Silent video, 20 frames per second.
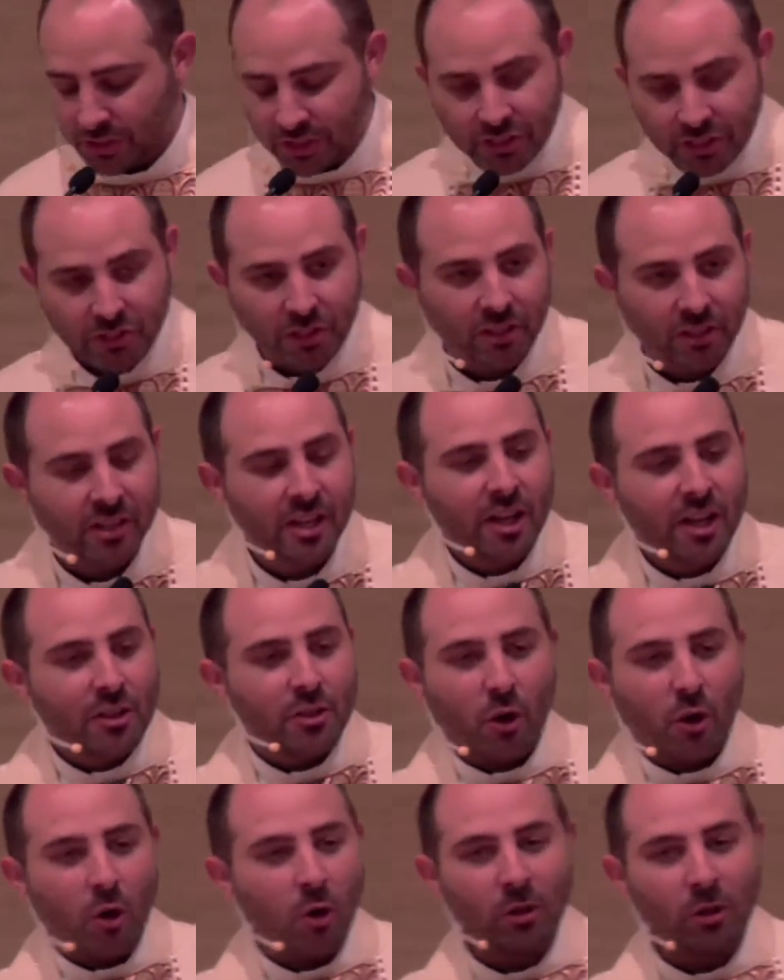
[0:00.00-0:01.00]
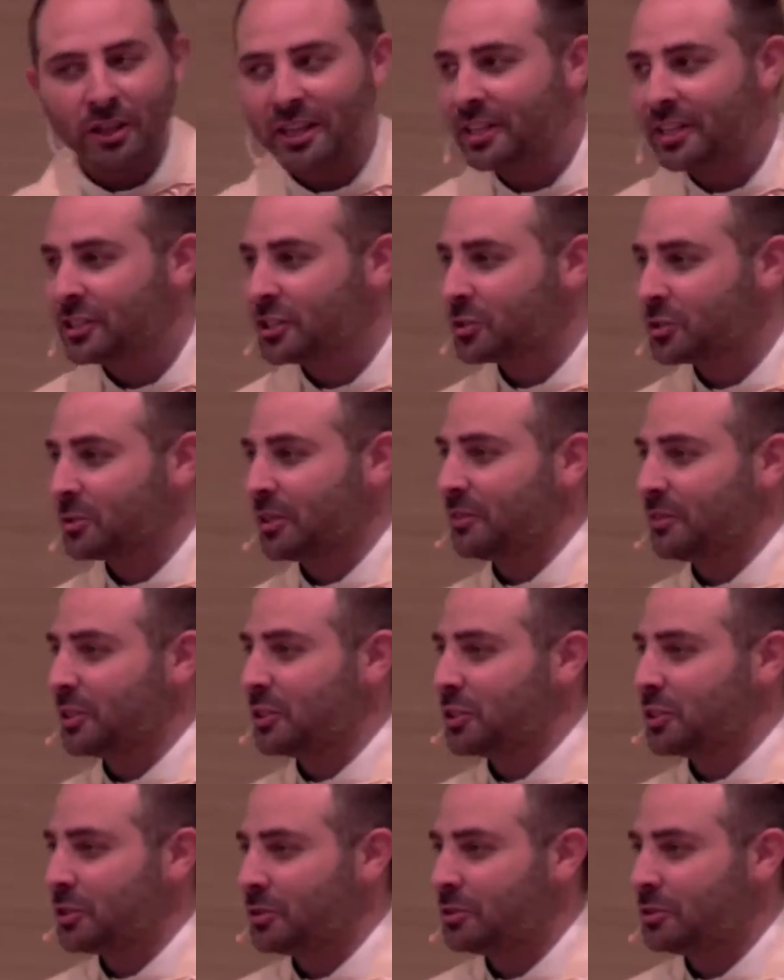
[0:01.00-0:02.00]
He saw the whole history of the
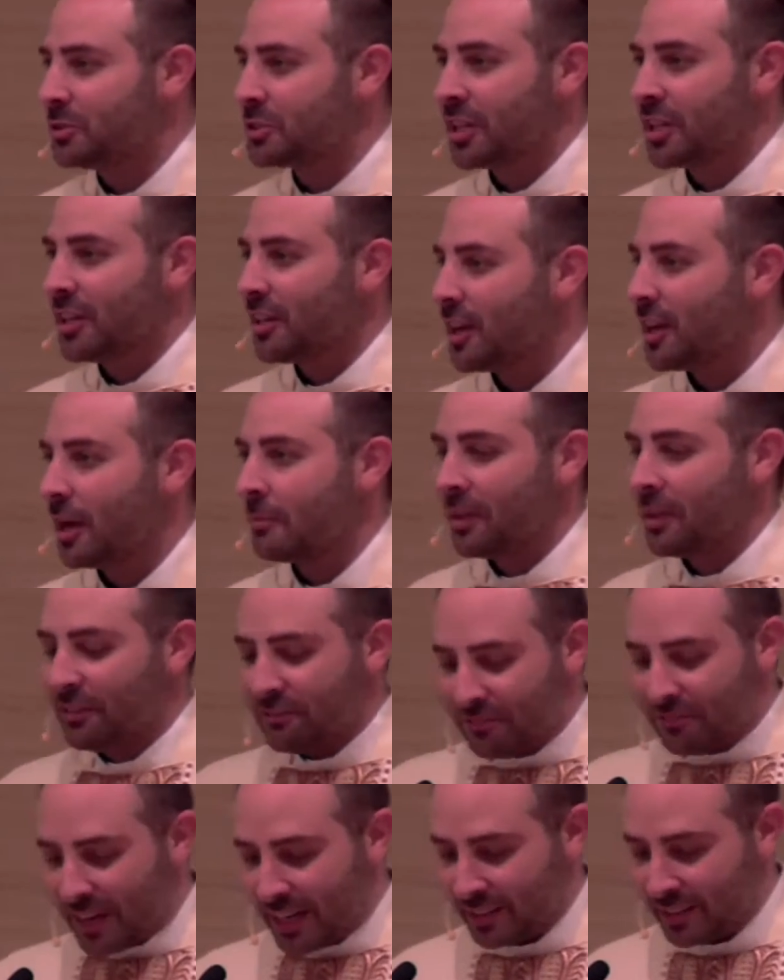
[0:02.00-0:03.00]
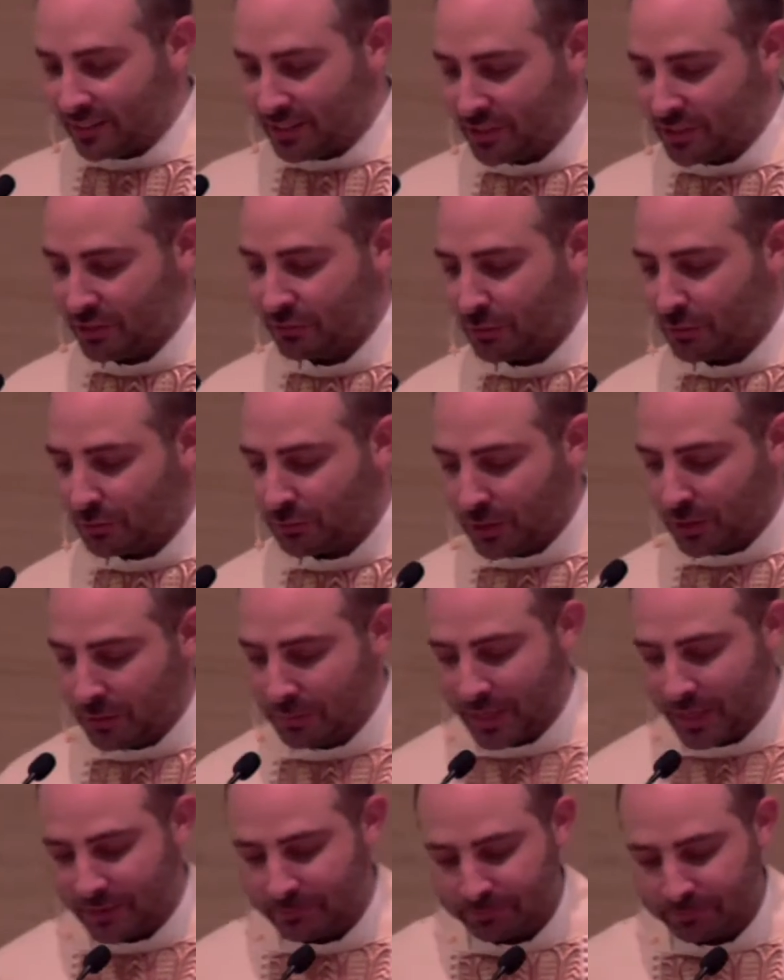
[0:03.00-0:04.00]
Jews coming finally to
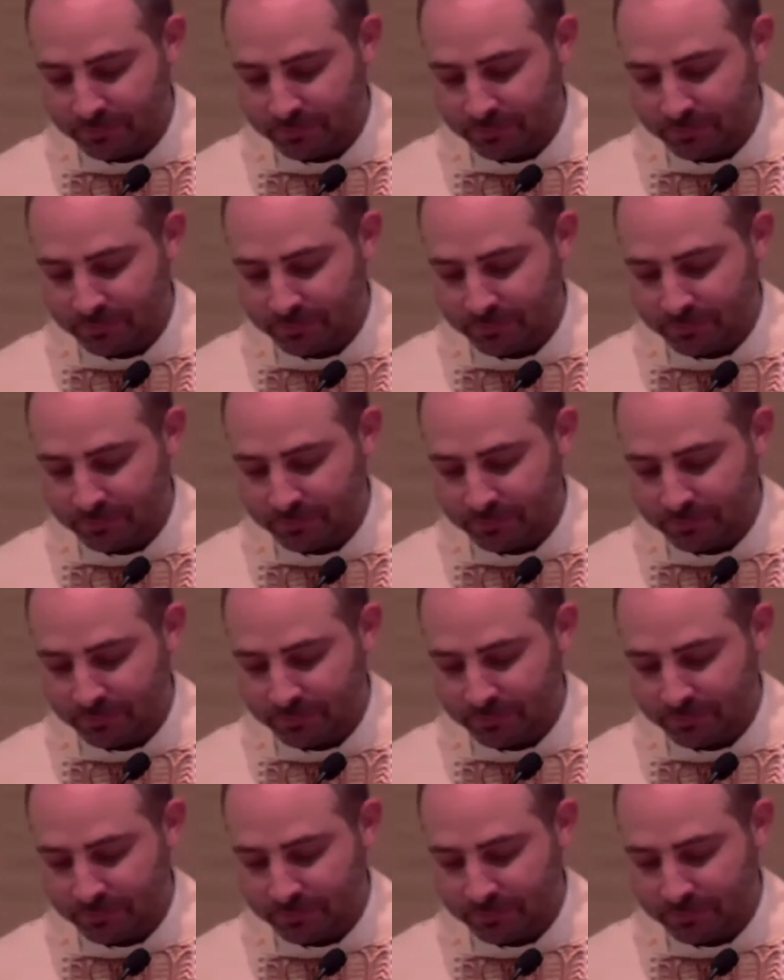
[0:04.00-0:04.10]
fulfillment.